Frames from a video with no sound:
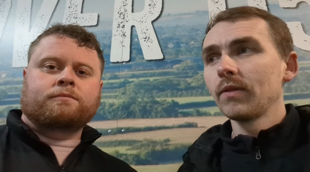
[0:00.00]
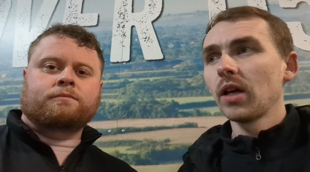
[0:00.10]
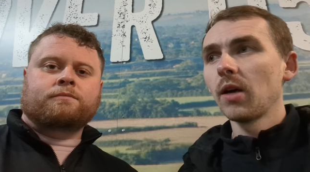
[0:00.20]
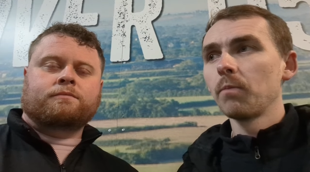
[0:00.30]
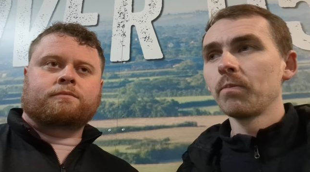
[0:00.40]

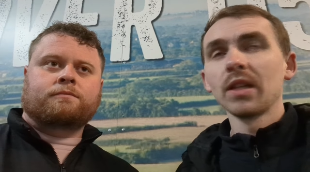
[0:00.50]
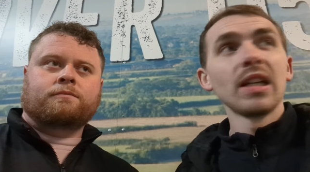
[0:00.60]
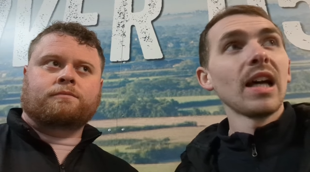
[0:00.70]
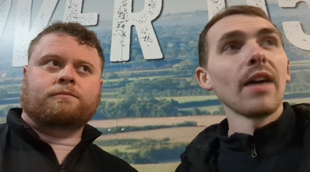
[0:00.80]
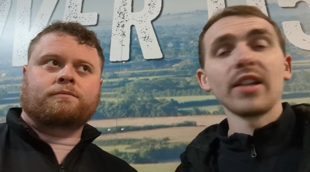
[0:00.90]
Speaker 1: Um,
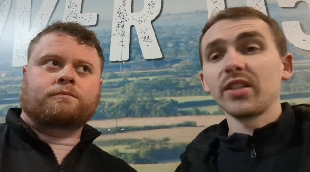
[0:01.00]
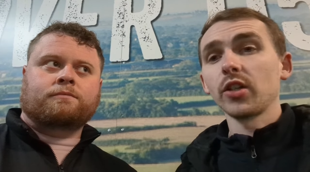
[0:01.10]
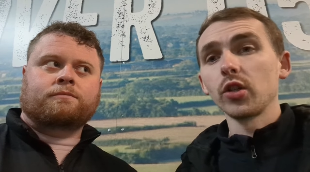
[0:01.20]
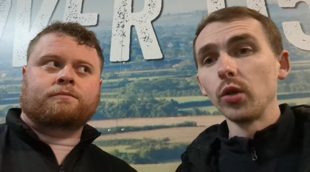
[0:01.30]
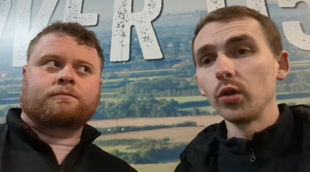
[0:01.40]
I think it's a
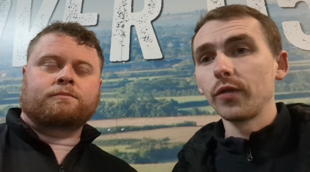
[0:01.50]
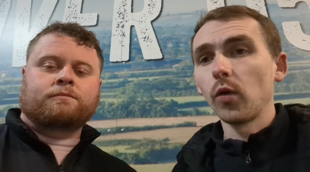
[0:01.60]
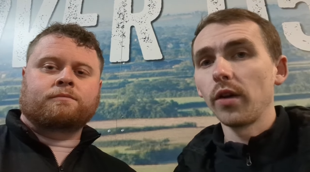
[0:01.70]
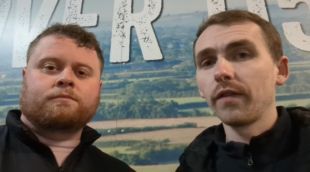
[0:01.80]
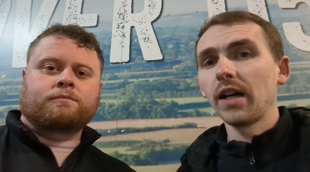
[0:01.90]
huge
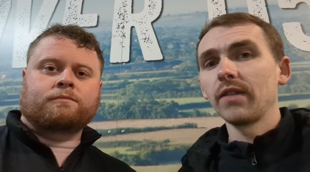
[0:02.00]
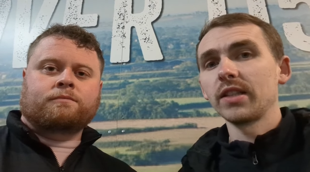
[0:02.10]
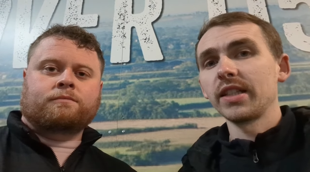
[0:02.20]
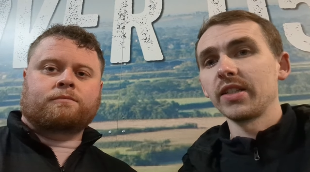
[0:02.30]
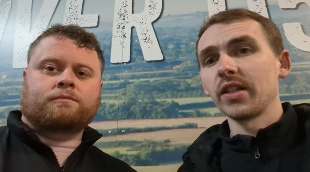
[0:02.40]
45 this
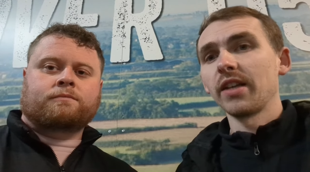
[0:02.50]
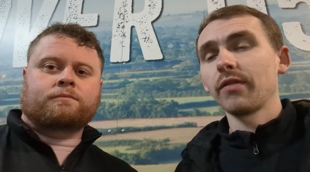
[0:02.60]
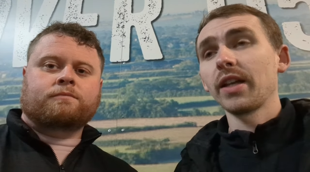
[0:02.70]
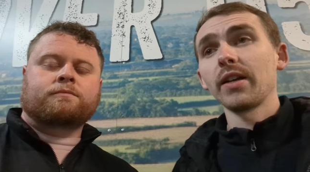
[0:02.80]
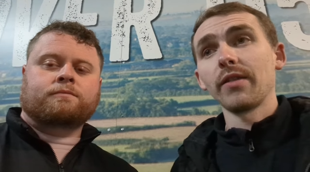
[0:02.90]
season. If
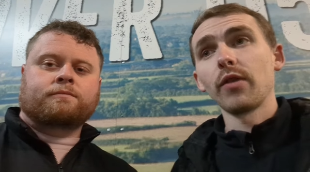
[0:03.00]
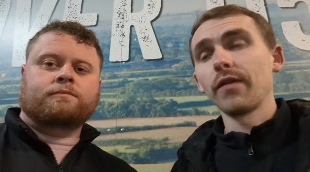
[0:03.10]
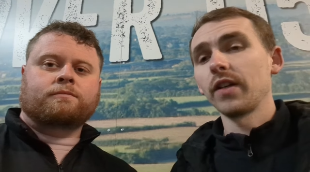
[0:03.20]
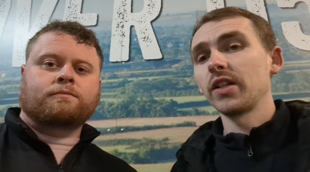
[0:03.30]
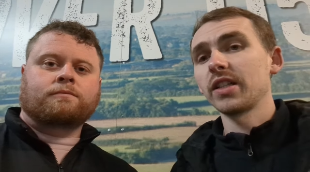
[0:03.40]
they if we
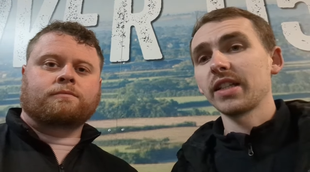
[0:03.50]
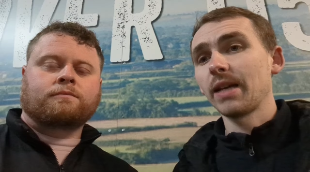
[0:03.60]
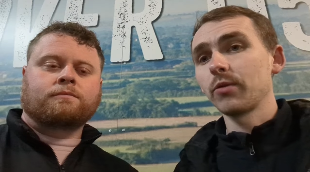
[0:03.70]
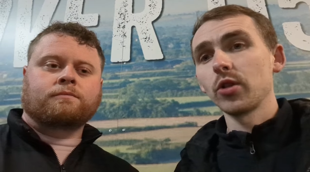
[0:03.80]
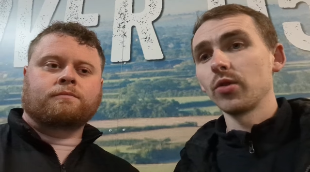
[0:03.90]
finish this
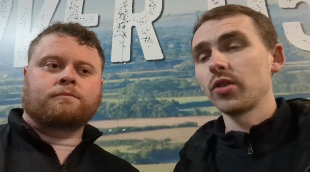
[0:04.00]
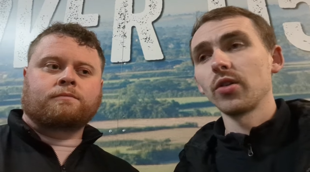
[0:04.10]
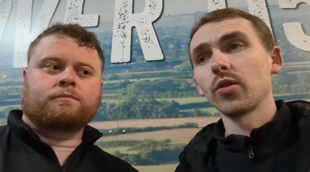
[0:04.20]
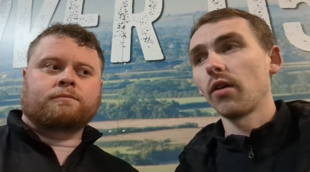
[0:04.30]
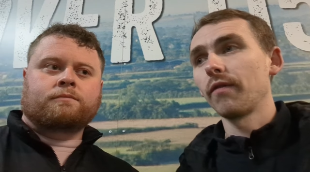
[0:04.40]
game
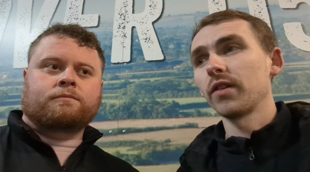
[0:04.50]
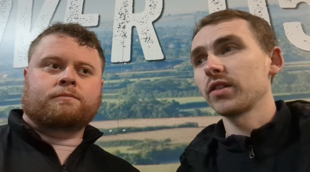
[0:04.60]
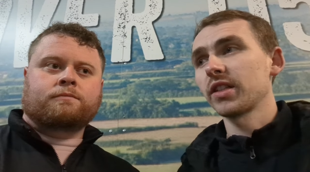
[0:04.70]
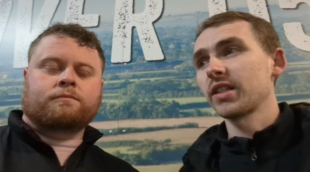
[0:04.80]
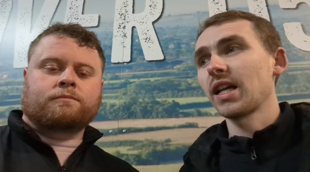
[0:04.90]
2-2,
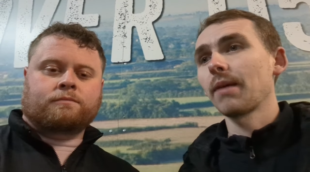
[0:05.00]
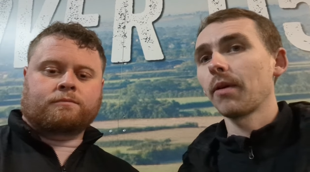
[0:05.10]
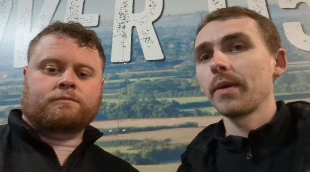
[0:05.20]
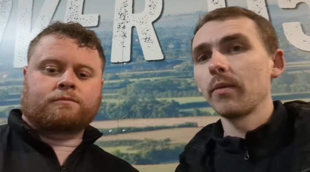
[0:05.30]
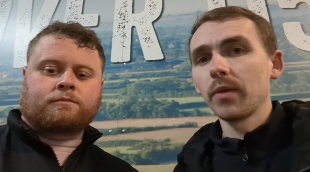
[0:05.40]
conference is up.
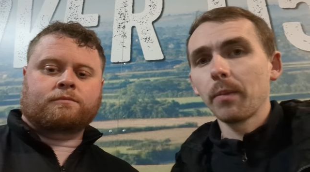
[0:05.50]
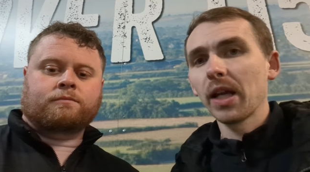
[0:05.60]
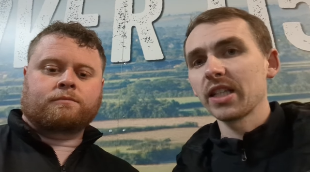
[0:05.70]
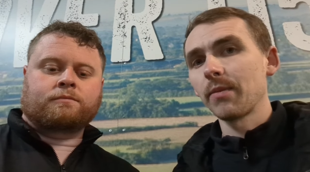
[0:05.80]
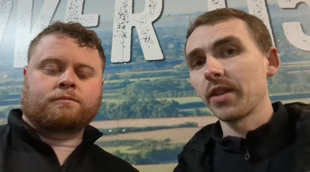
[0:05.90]
I mean, the
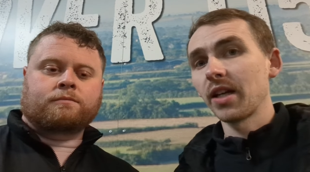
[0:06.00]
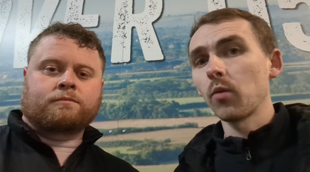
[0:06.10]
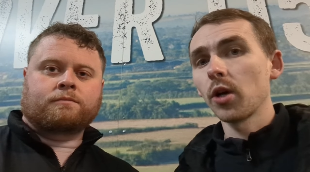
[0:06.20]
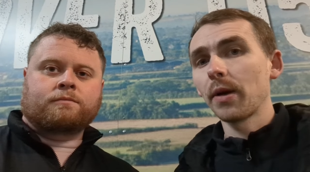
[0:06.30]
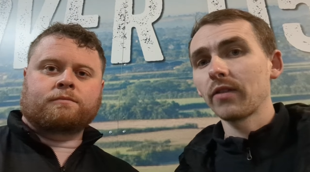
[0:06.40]
players going to be thinking
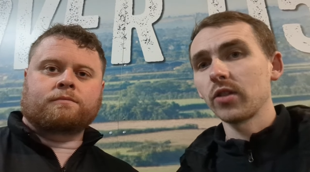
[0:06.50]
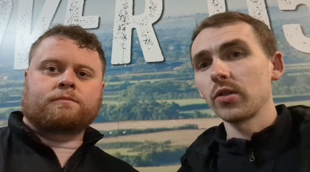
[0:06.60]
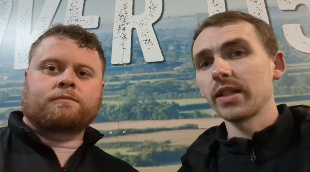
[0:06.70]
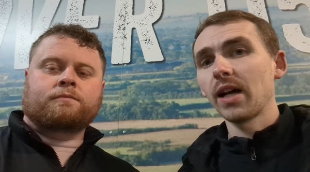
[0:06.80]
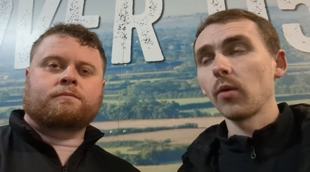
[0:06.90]
what do we have to do
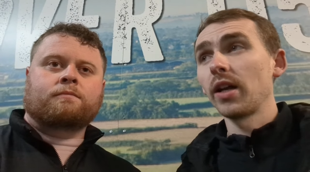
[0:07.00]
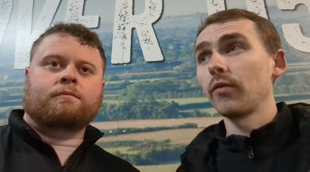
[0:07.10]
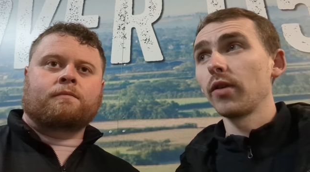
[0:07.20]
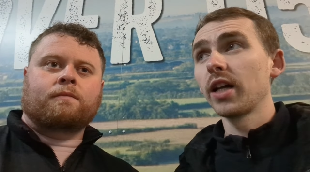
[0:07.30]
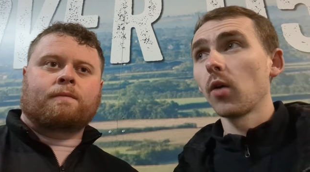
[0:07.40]
to get a win.
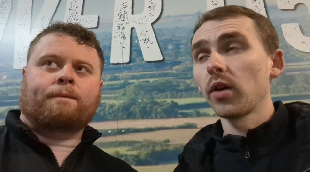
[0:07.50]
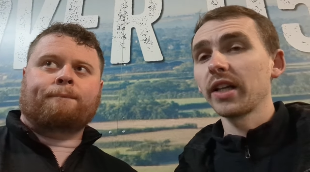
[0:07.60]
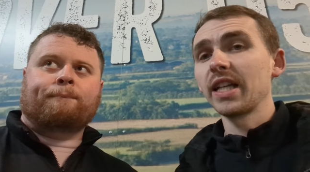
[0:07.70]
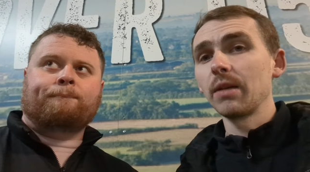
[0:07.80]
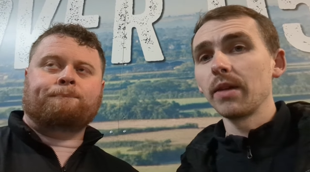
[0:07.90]
If we go on
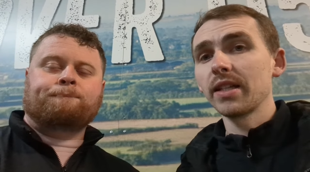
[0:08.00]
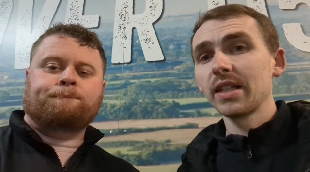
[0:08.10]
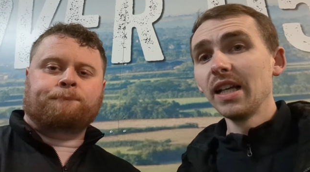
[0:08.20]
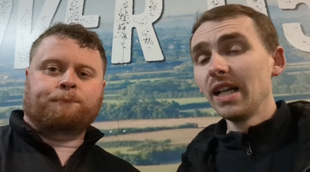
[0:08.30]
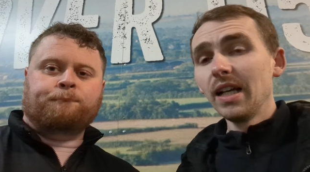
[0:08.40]
and keep this
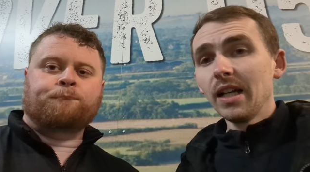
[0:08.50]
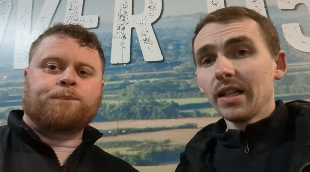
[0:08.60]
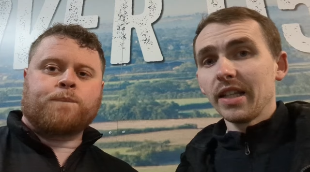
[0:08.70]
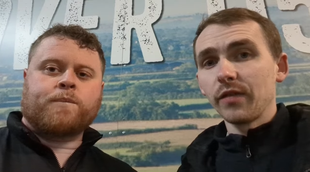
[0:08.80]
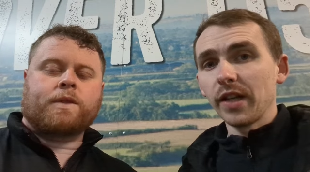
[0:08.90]

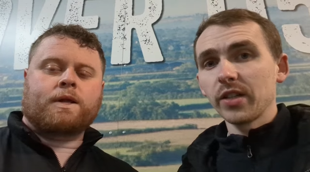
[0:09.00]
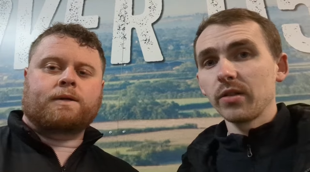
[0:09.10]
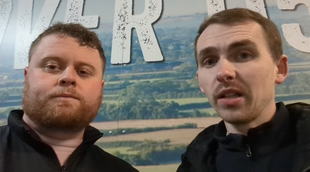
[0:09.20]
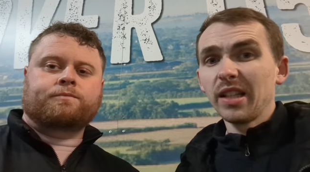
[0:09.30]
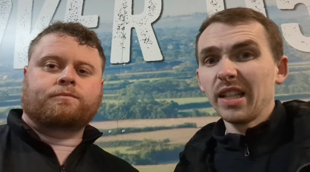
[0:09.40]
this
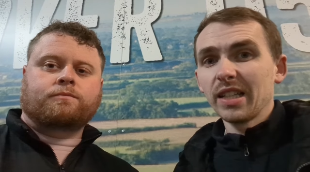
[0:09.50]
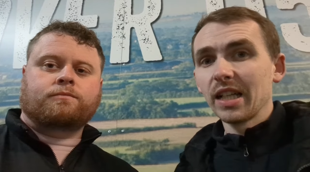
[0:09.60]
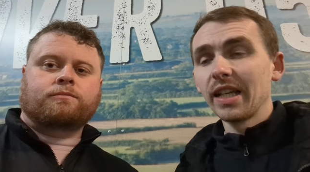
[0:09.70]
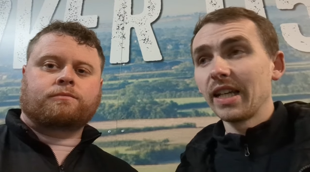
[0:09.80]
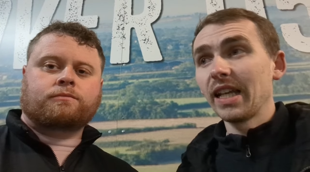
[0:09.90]
this
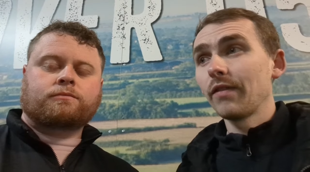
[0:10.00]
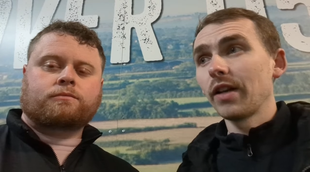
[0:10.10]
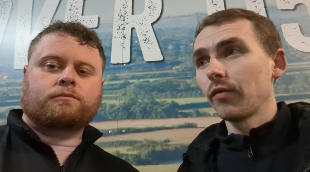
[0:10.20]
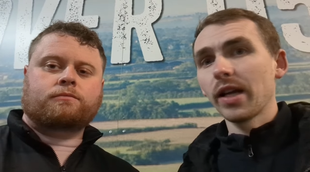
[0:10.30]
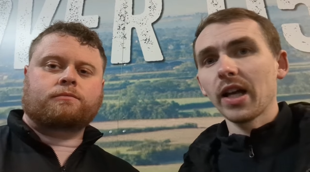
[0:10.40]
lead, even
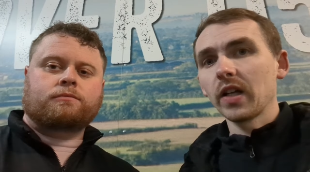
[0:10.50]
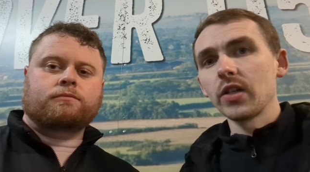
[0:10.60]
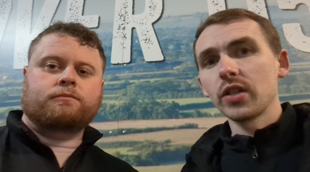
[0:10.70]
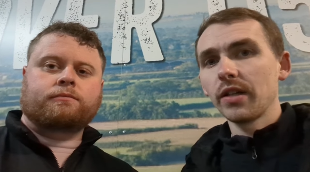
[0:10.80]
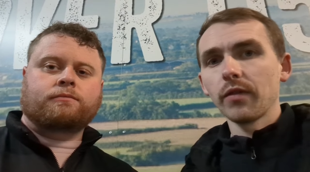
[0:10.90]
if we get a clean
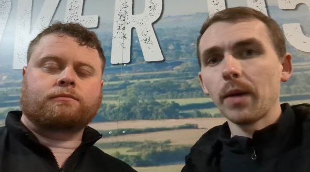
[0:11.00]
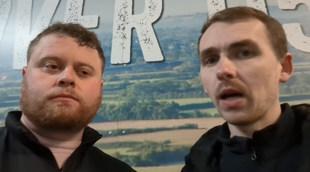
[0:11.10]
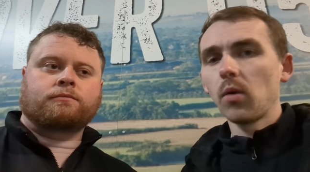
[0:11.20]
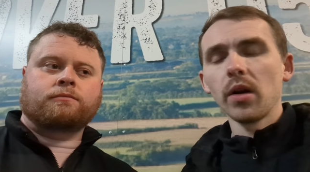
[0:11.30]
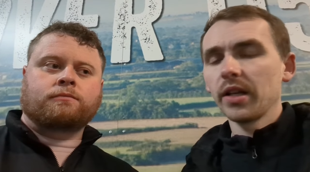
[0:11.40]
sheet from
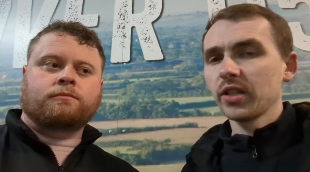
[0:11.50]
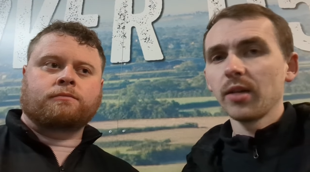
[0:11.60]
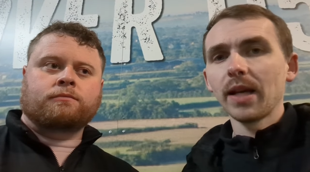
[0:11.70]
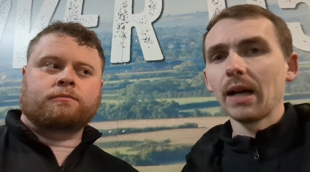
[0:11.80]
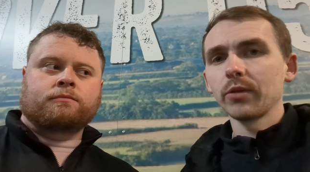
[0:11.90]
now on, it's going
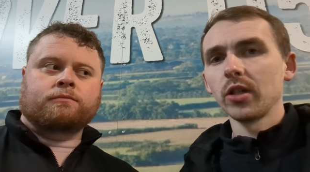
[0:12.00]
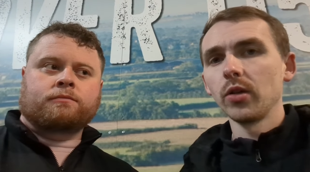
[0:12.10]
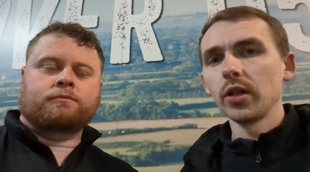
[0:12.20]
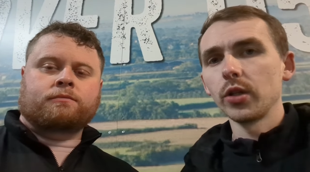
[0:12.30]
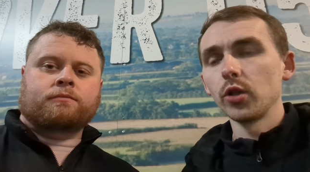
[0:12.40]
to be
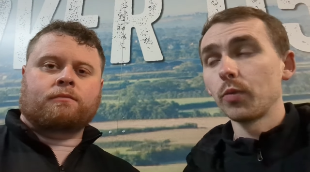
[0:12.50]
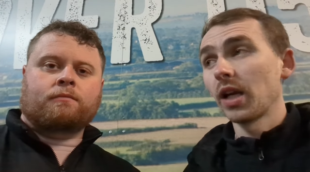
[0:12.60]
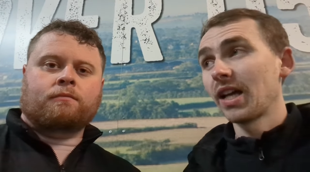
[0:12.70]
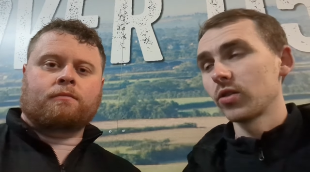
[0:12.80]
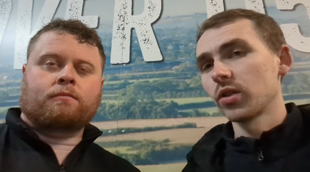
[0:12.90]
absolutely huge. But
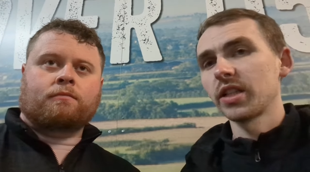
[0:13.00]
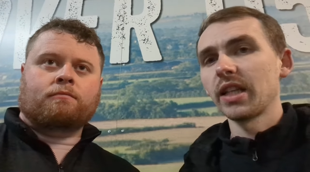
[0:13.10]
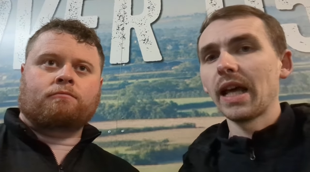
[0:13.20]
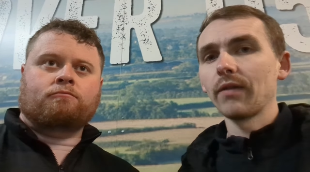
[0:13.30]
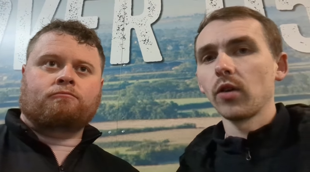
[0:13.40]
like George said,
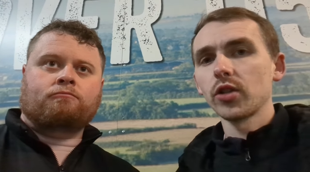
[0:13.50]
they have got